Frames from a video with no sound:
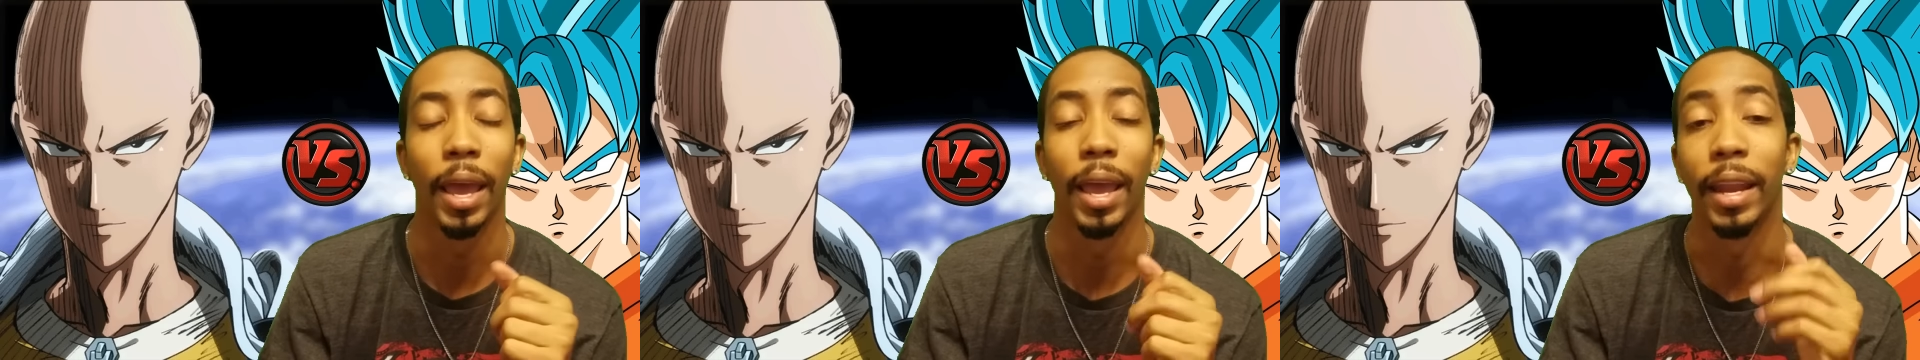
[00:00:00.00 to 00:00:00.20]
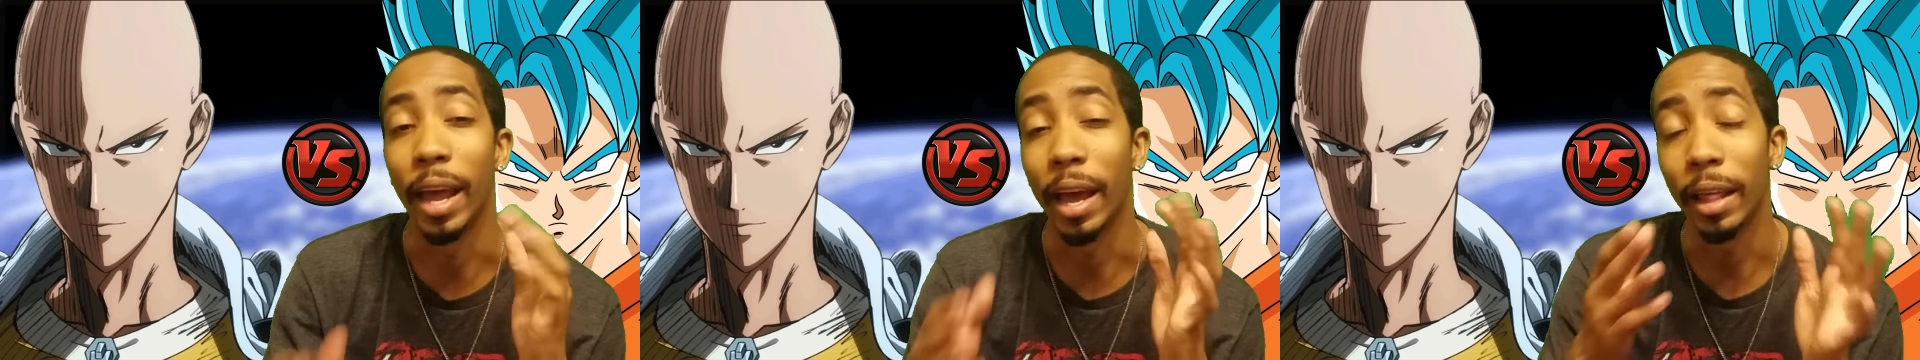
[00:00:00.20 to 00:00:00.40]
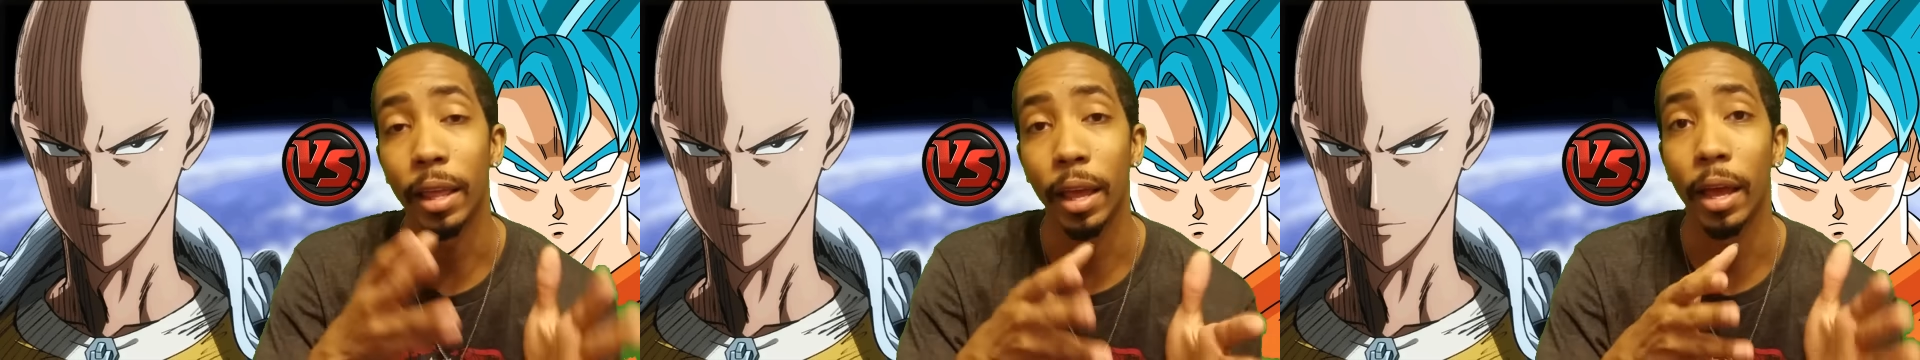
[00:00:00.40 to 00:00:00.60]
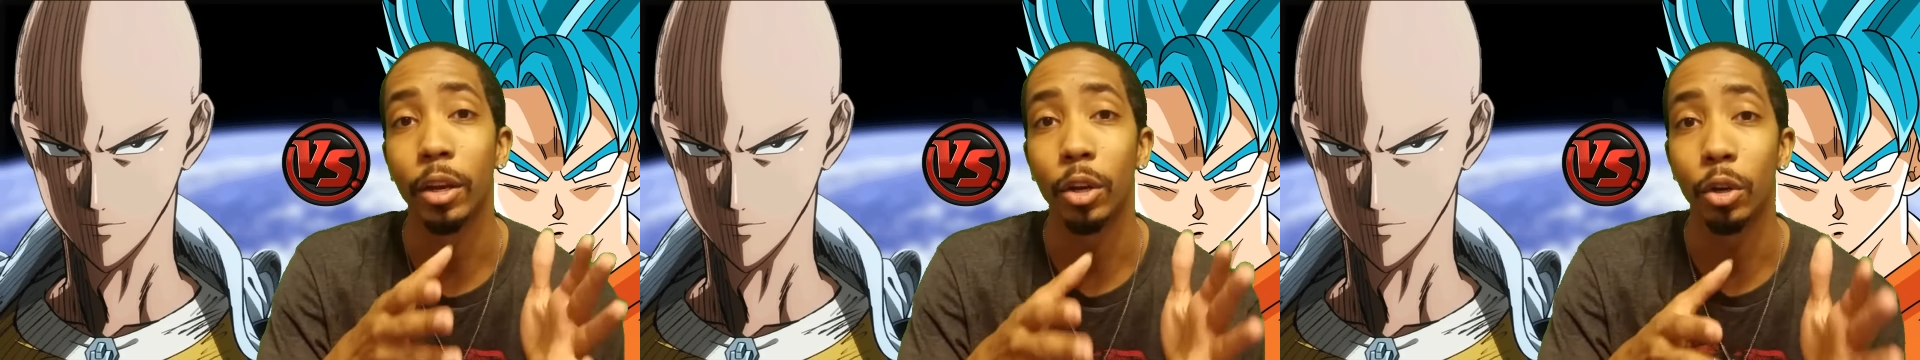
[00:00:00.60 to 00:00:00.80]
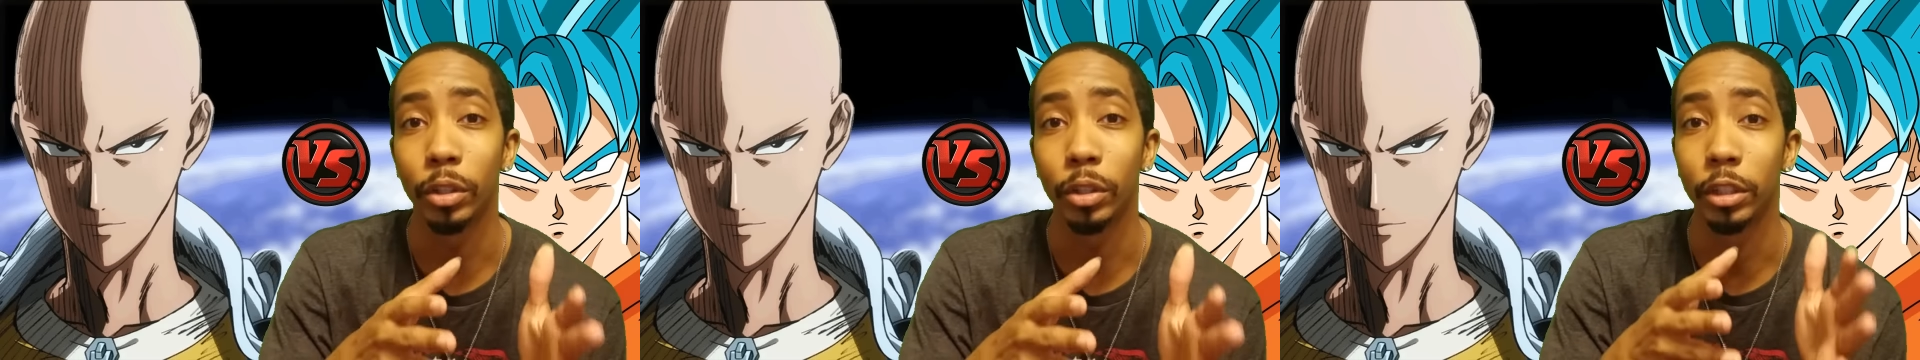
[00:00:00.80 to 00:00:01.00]
And now that I
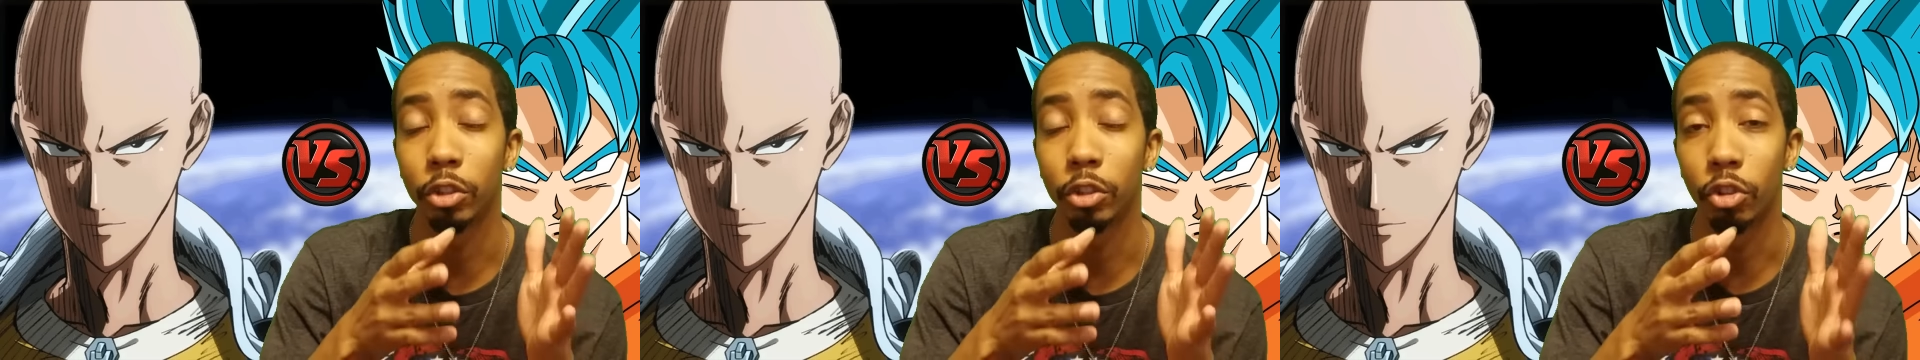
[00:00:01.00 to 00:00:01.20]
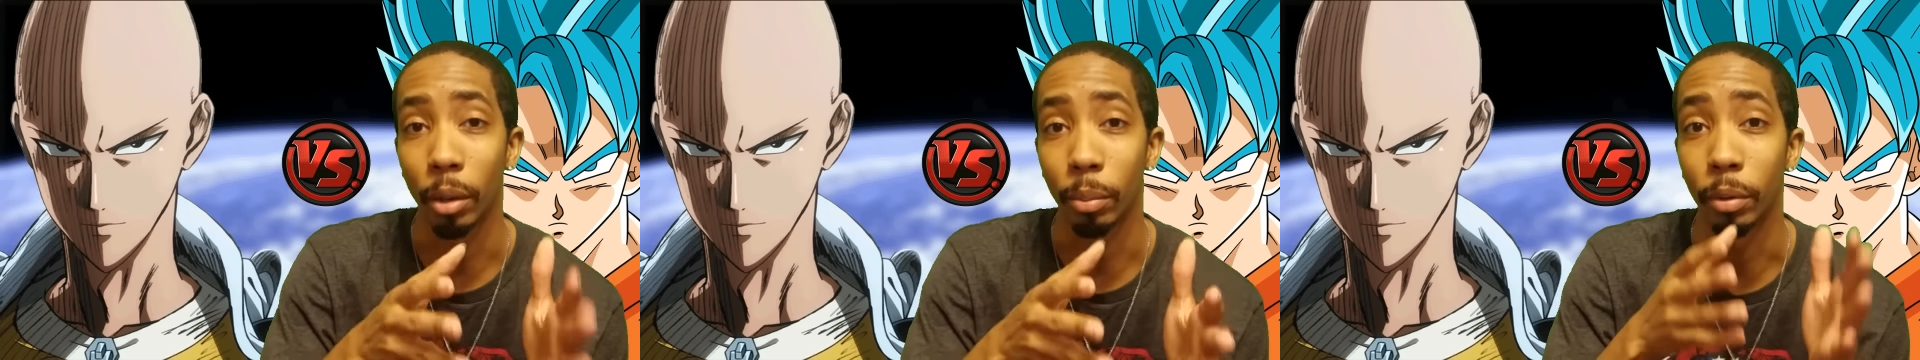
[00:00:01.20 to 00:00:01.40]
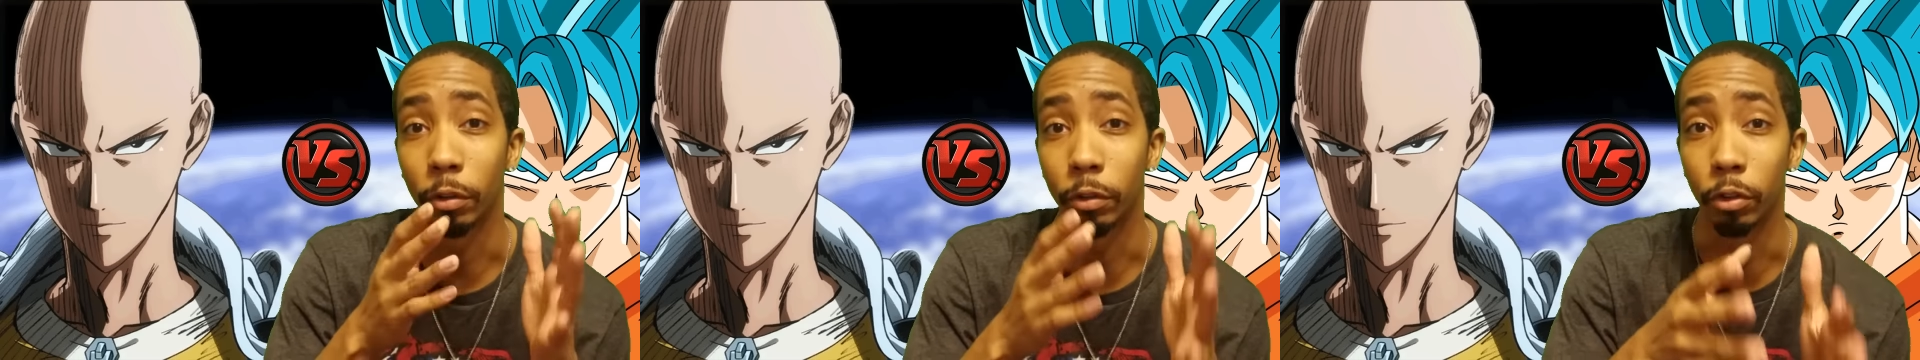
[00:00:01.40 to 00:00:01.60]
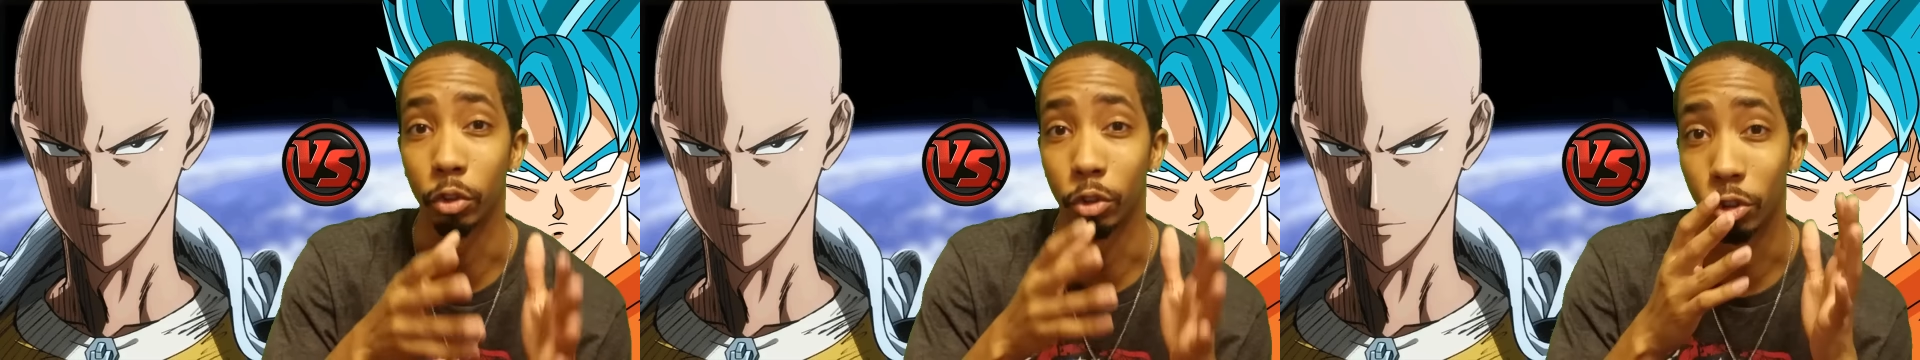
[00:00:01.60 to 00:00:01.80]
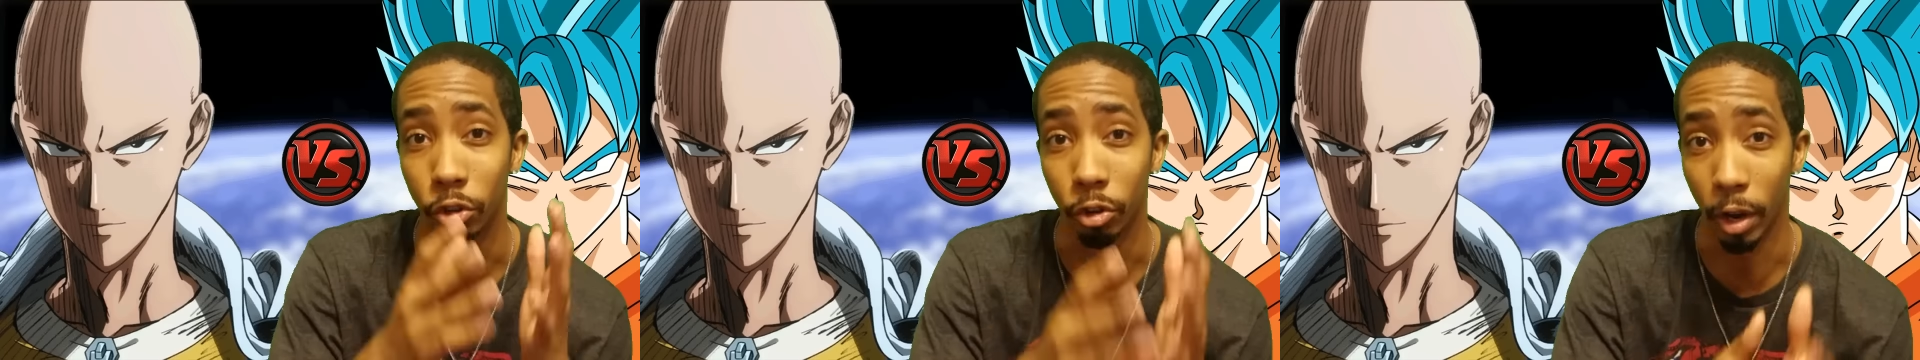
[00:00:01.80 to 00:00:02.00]
know that you're dropping a
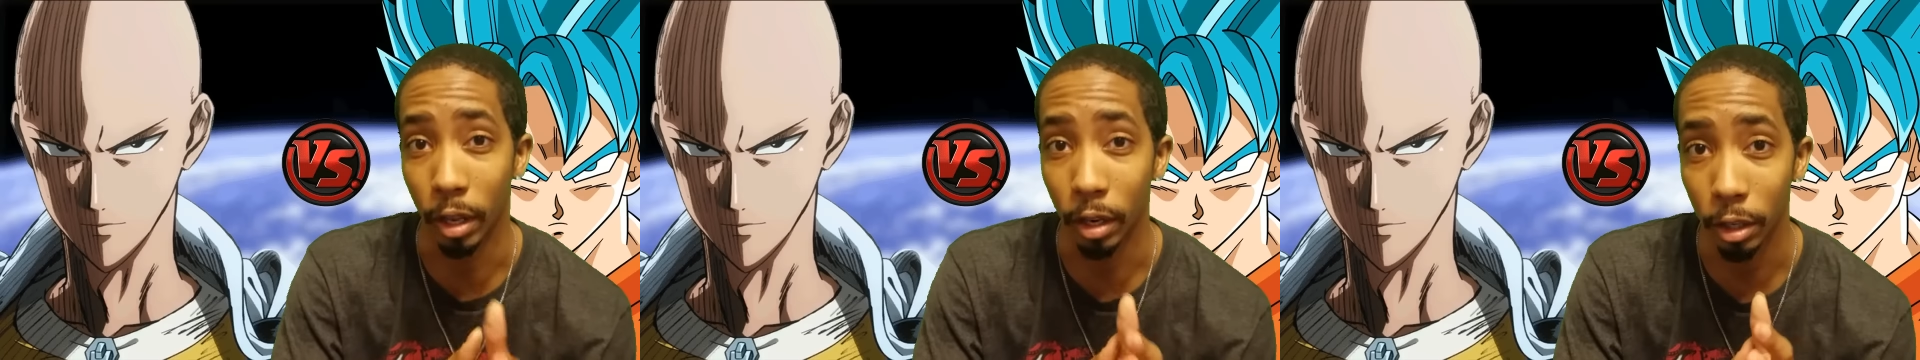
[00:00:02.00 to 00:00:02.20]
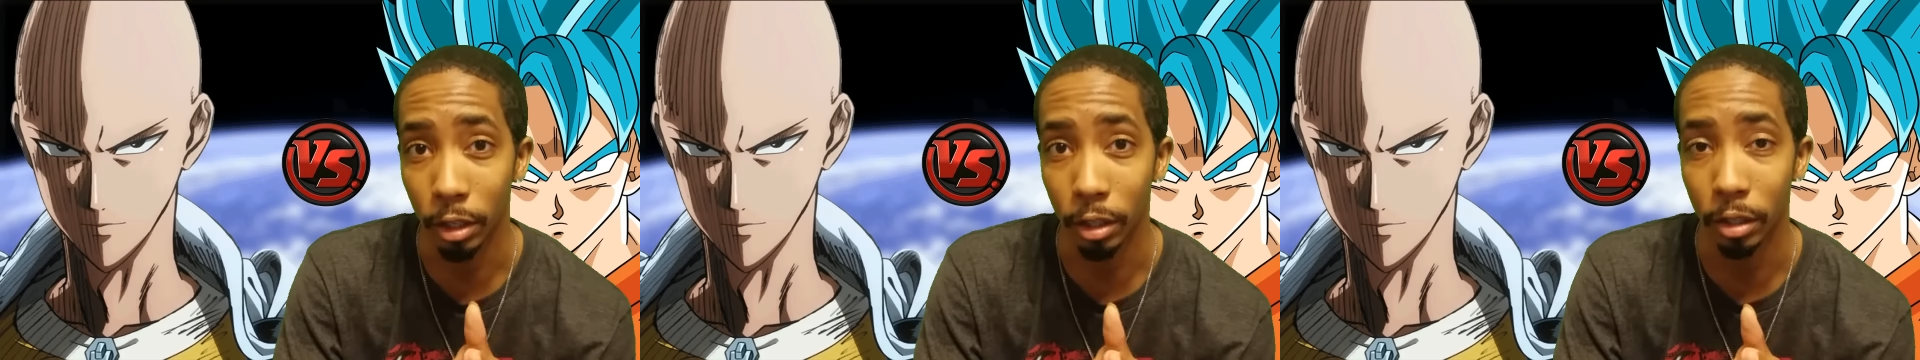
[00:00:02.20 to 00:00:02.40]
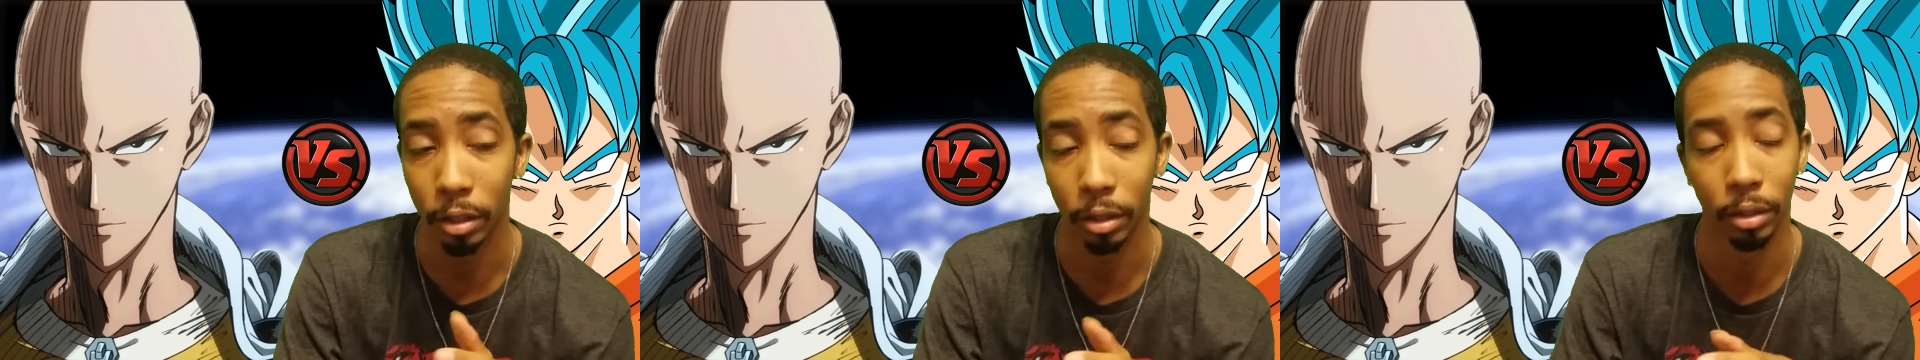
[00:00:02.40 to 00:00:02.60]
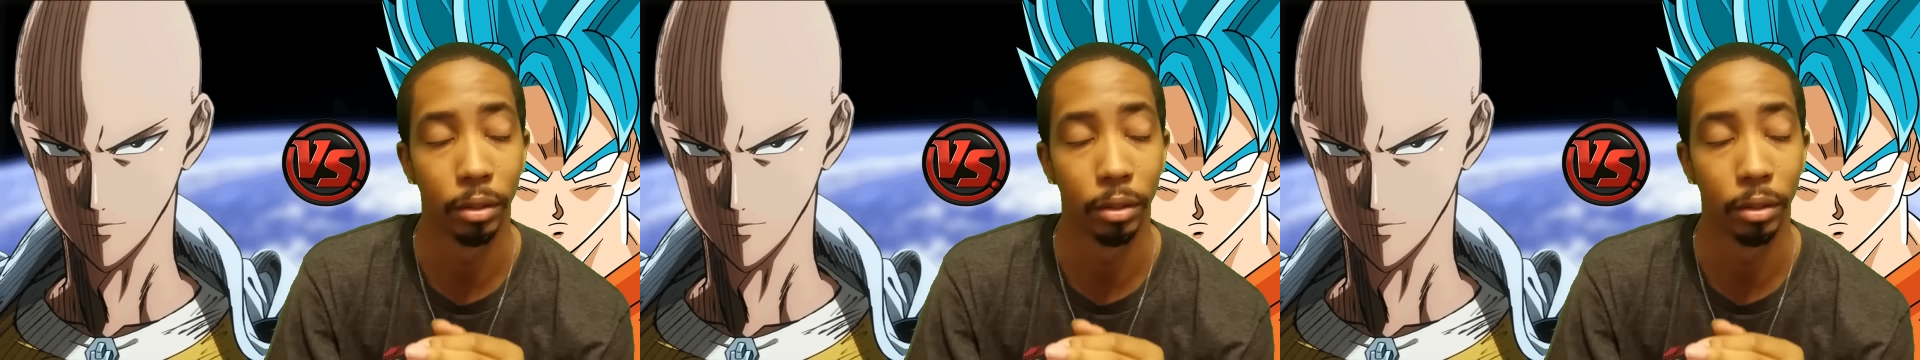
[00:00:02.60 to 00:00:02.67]
full trailer,